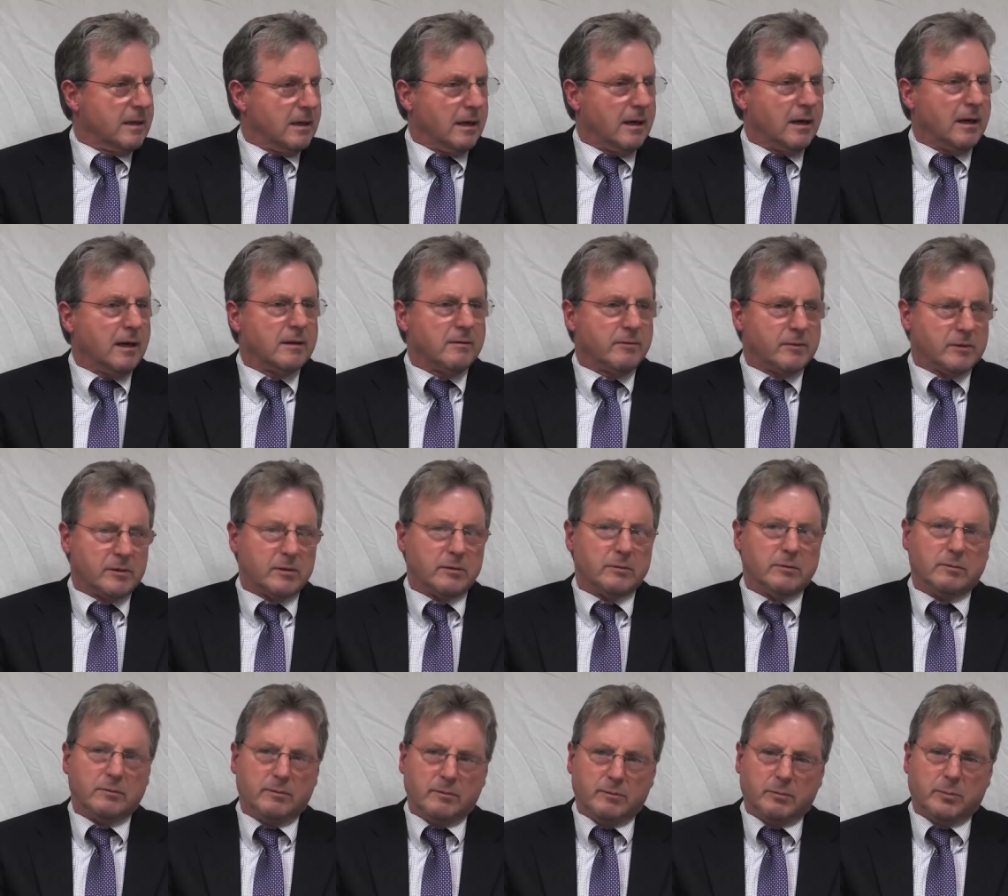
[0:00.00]

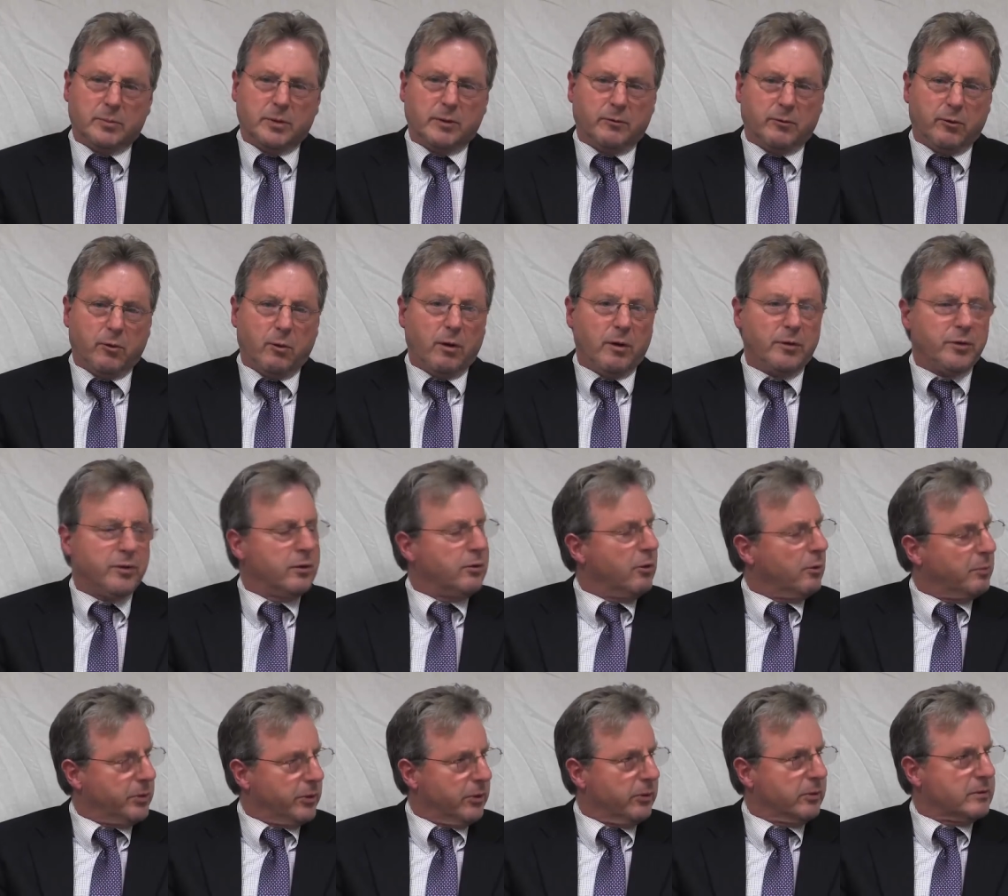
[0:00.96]
to put forth an
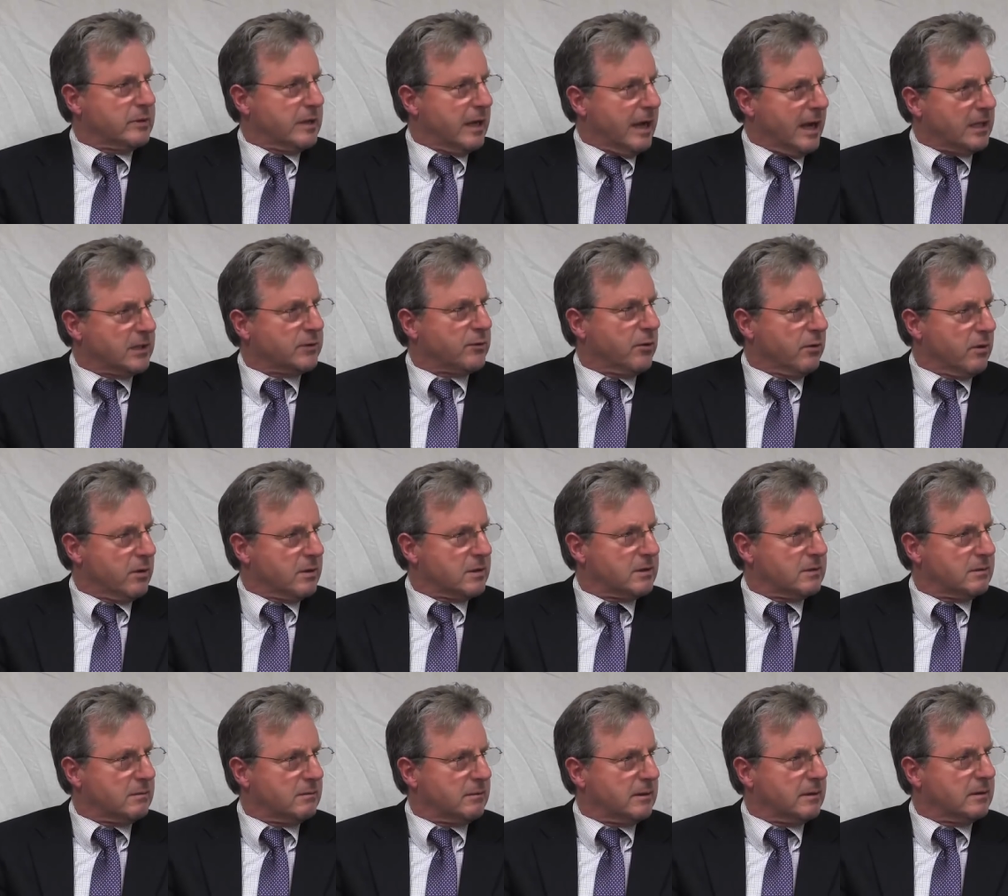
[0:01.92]
opioid task
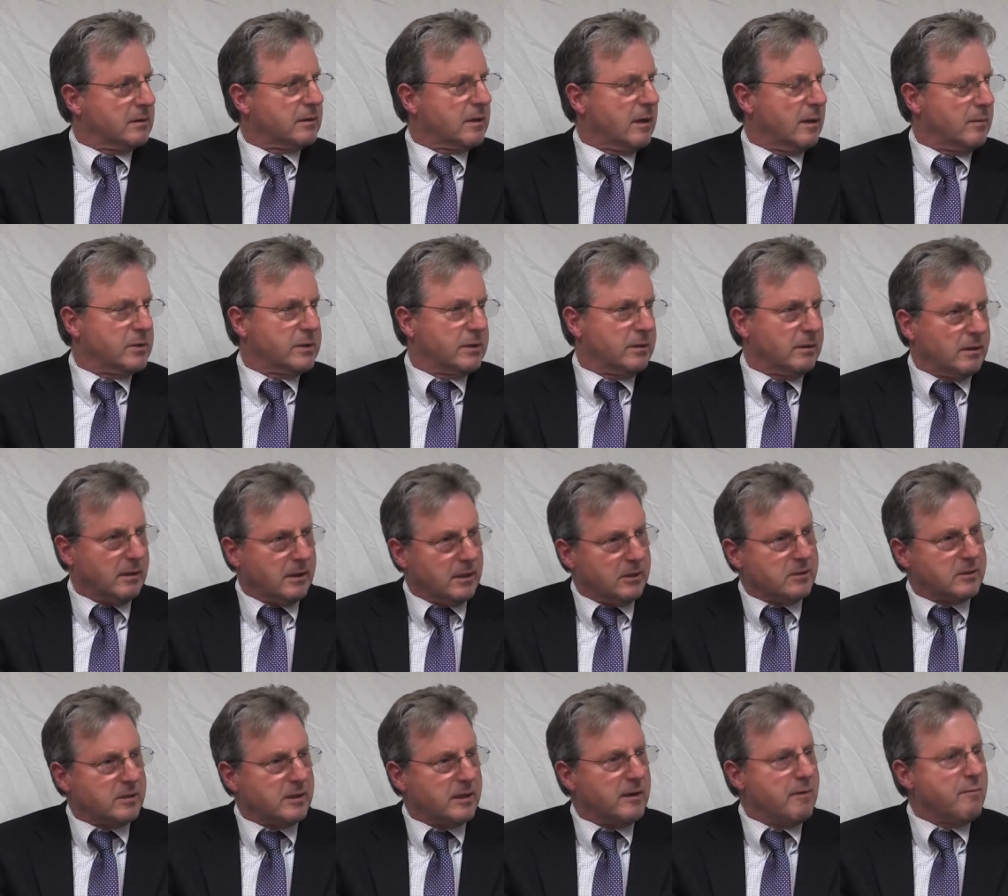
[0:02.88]
force and to come to the
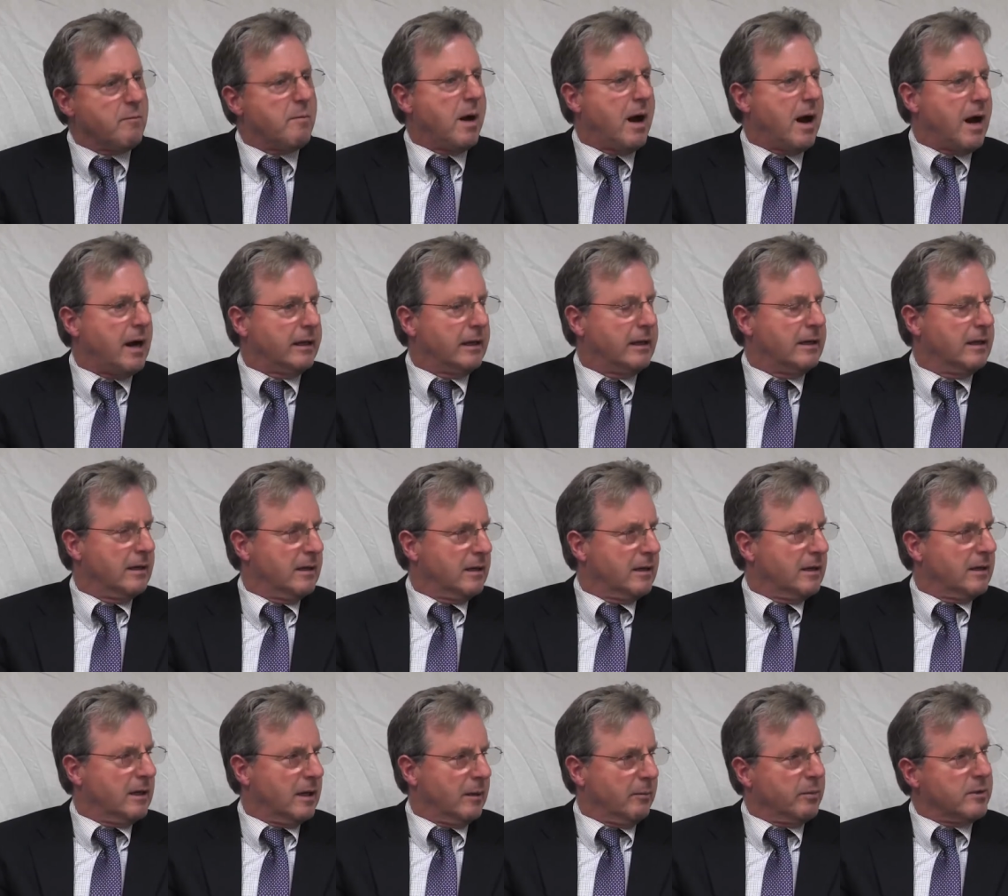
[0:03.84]
legislative body
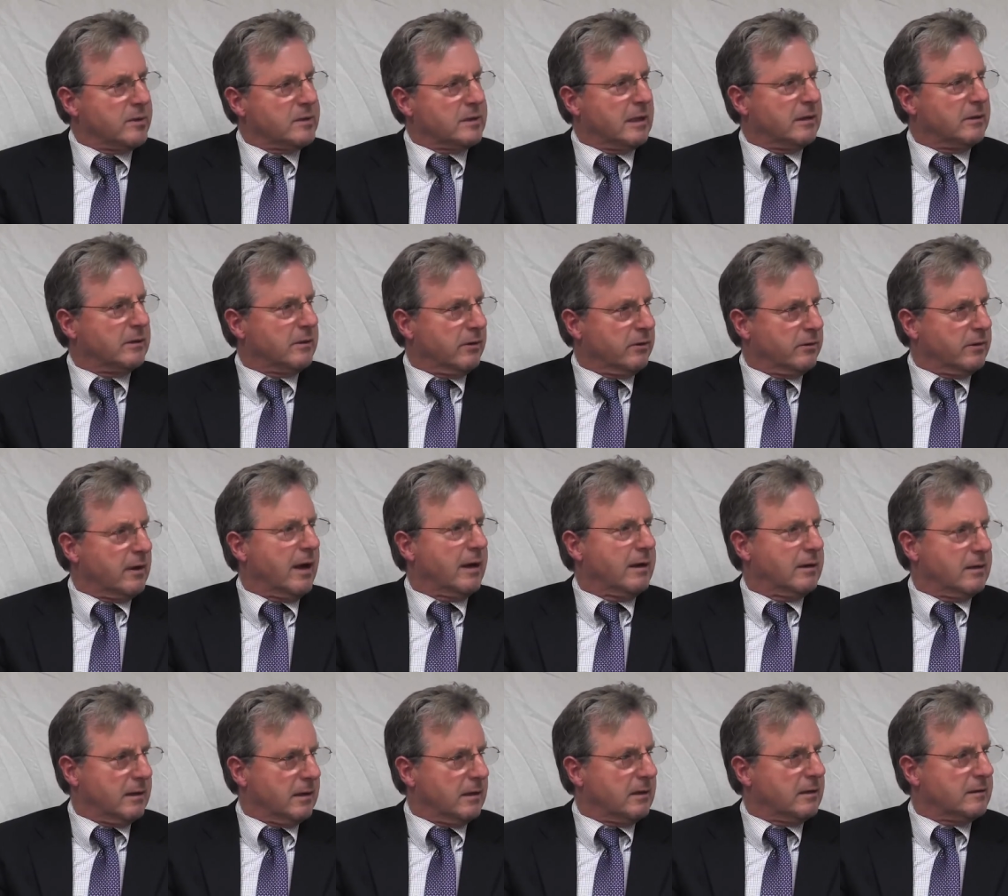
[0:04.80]
and present those
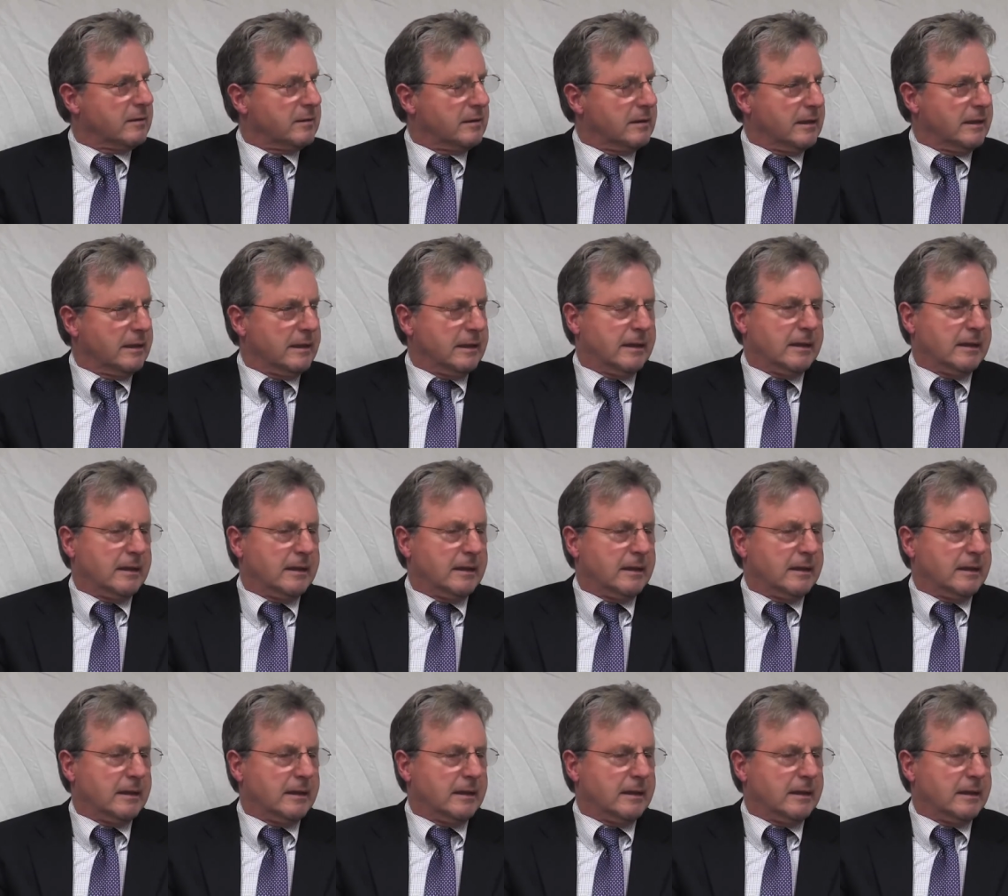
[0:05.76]
ideas.